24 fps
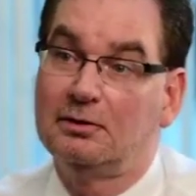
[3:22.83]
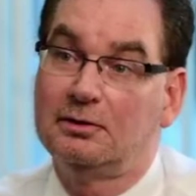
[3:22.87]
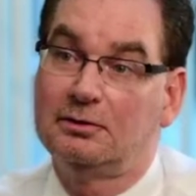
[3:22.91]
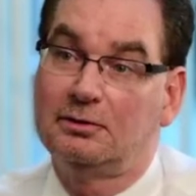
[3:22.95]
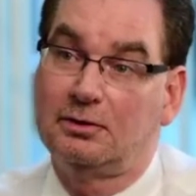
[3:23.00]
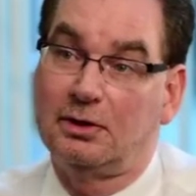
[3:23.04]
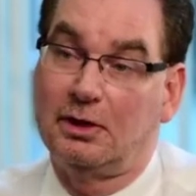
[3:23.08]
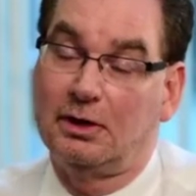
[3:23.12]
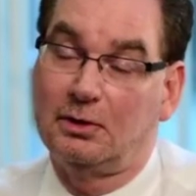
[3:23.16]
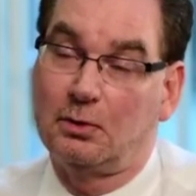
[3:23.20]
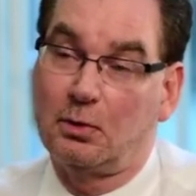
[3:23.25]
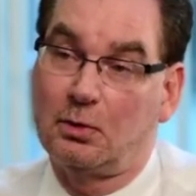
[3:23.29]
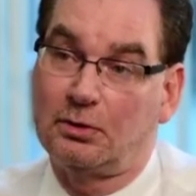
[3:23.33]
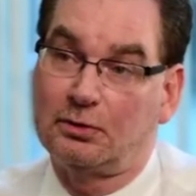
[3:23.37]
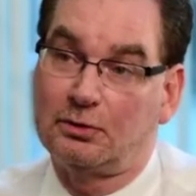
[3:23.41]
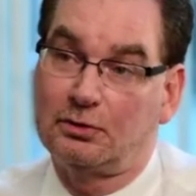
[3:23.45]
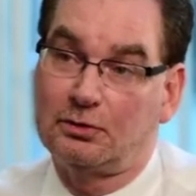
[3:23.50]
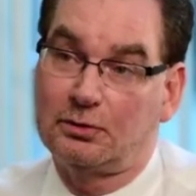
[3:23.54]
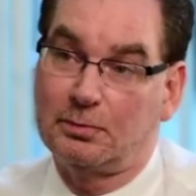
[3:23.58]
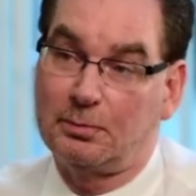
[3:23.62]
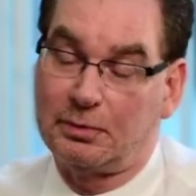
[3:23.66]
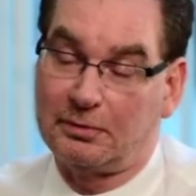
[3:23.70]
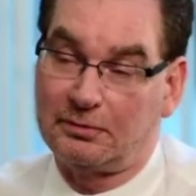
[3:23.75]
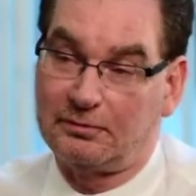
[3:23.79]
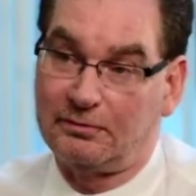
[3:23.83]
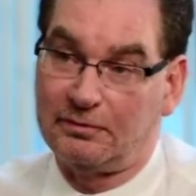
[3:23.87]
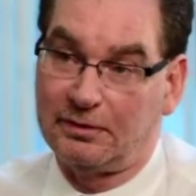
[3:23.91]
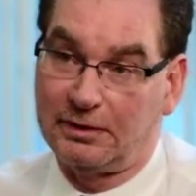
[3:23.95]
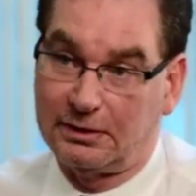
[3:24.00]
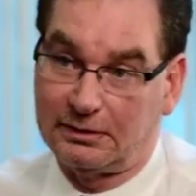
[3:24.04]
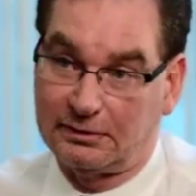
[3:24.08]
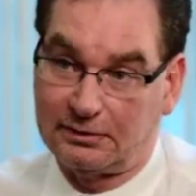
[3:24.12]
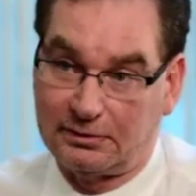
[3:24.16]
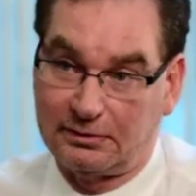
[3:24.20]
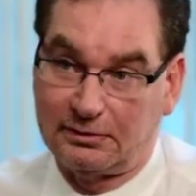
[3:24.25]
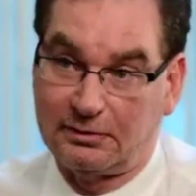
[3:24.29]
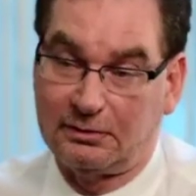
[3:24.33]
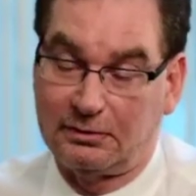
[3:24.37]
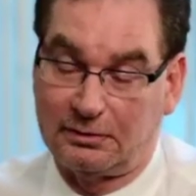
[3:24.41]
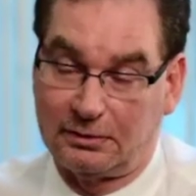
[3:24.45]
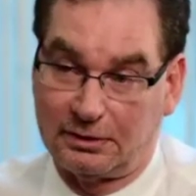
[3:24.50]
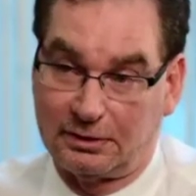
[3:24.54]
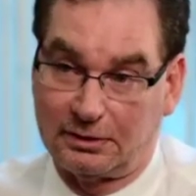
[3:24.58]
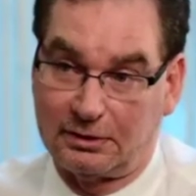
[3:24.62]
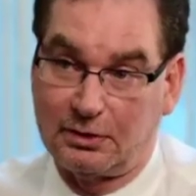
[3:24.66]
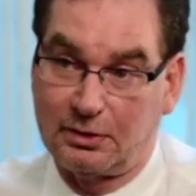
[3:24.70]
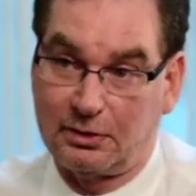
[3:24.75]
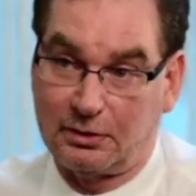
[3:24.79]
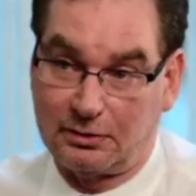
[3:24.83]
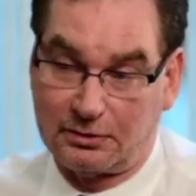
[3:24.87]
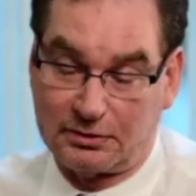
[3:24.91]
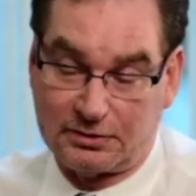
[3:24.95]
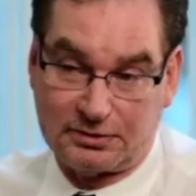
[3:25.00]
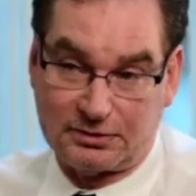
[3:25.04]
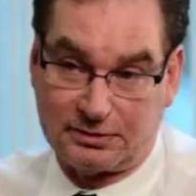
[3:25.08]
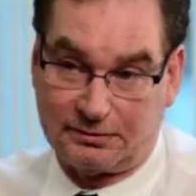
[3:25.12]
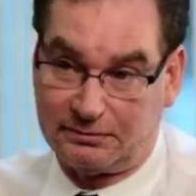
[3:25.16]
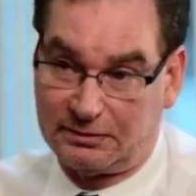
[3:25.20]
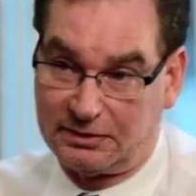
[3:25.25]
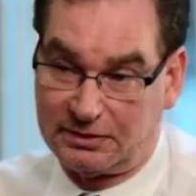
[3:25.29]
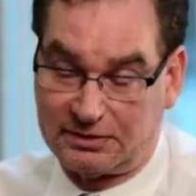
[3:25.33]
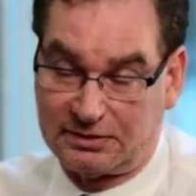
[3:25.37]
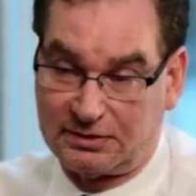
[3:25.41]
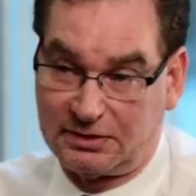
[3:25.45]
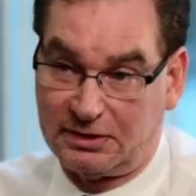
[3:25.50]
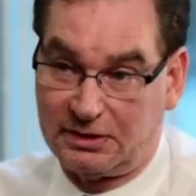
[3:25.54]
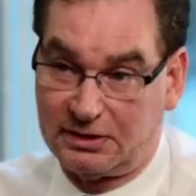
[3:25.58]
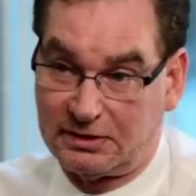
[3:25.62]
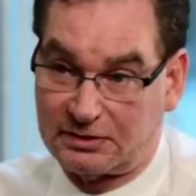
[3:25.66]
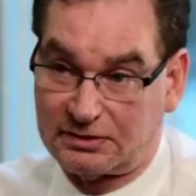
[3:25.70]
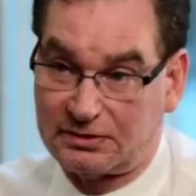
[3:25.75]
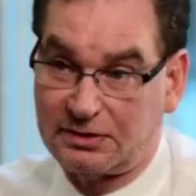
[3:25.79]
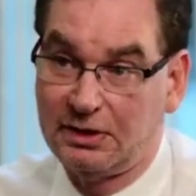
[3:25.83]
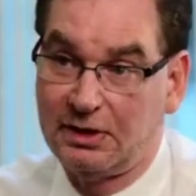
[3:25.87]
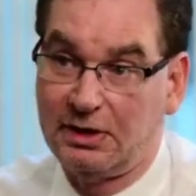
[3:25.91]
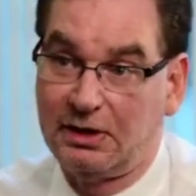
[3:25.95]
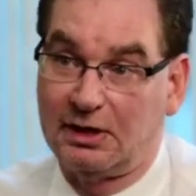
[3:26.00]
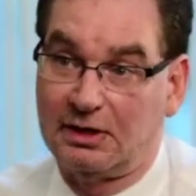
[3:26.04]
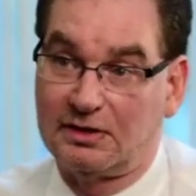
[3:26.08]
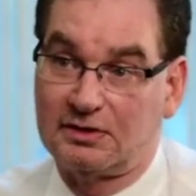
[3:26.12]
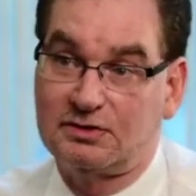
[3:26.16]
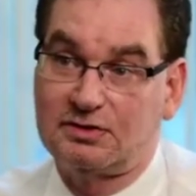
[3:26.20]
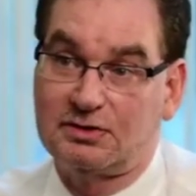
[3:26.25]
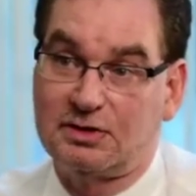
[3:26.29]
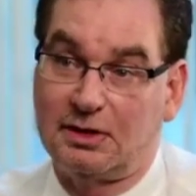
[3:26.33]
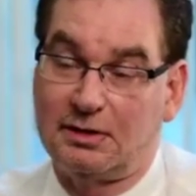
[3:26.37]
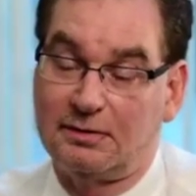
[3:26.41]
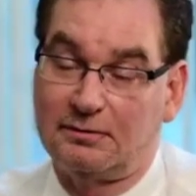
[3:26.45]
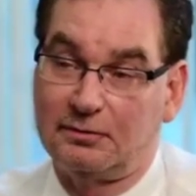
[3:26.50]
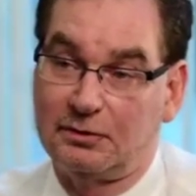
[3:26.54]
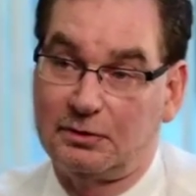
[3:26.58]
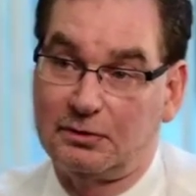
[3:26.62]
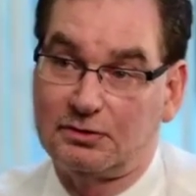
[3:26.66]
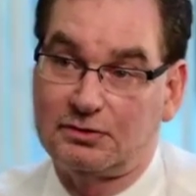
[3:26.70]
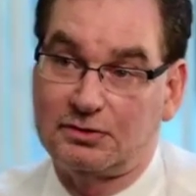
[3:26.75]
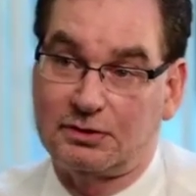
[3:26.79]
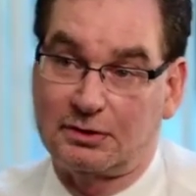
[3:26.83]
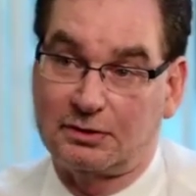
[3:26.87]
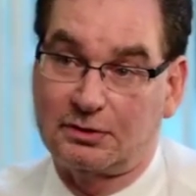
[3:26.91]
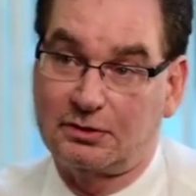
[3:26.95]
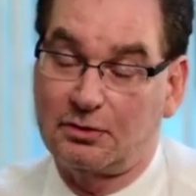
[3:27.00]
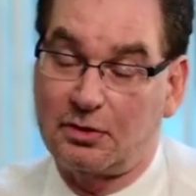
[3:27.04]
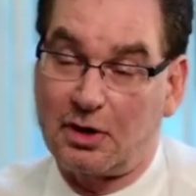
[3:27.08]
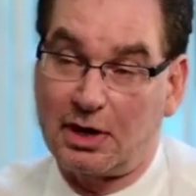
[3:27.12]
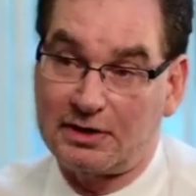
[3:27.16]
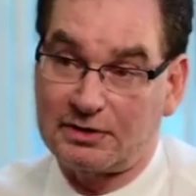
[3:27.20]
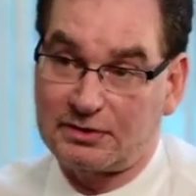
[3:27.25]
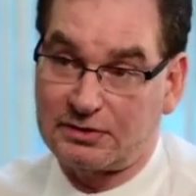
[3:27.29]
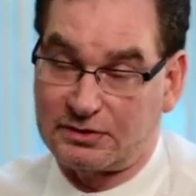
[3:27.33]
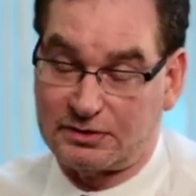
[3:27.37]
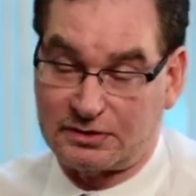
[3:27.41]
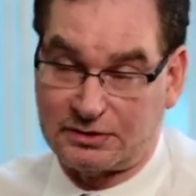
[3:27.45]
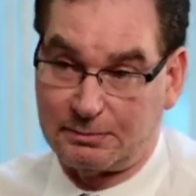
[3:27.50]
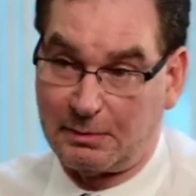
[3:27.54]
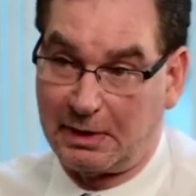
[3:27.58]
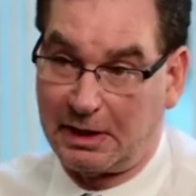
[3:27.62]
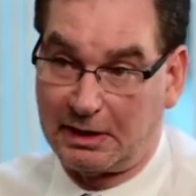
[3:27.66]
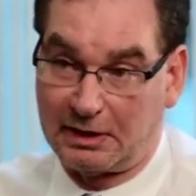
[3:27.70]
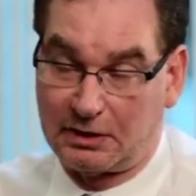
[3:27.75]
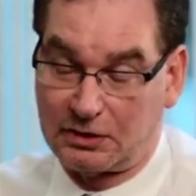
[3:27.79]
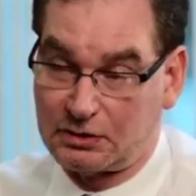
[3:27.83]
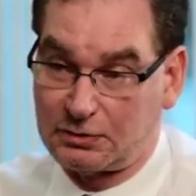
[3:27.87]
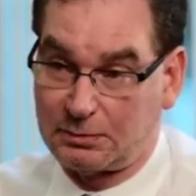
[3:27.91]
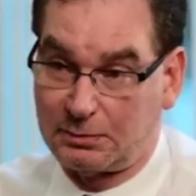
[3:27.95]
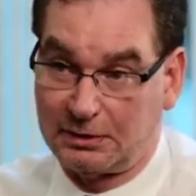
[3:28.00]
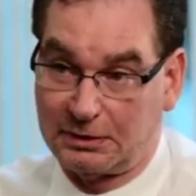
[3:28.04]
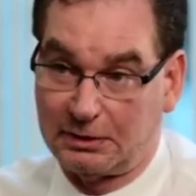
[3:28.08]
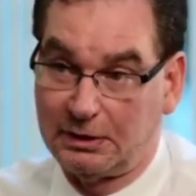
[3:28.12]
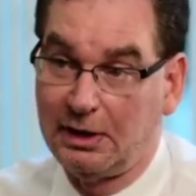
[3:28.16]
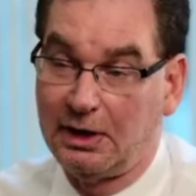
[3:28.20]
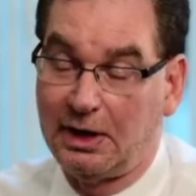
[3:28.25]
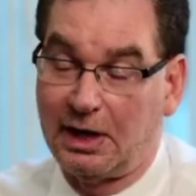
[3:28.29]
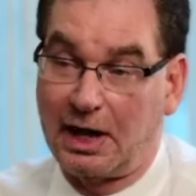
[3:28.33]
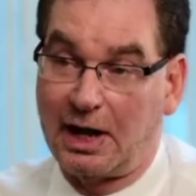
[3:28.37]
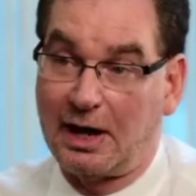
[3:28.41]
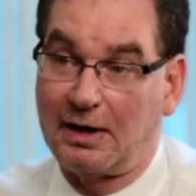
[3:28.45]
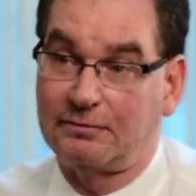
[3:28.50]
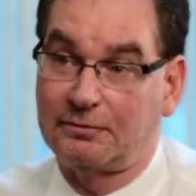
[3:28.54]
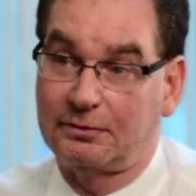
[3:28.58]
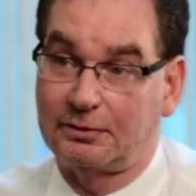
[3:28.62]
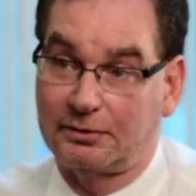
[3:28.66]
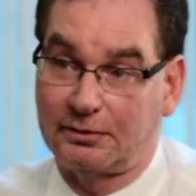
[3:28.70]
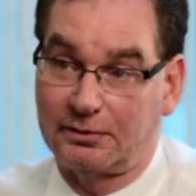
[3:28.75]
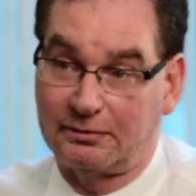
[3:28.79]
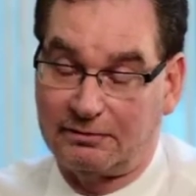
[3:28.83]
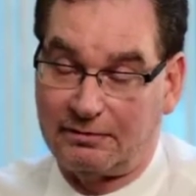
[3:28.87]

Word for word: to, in order to prevent the occurrence of disease instead of using crisis management after the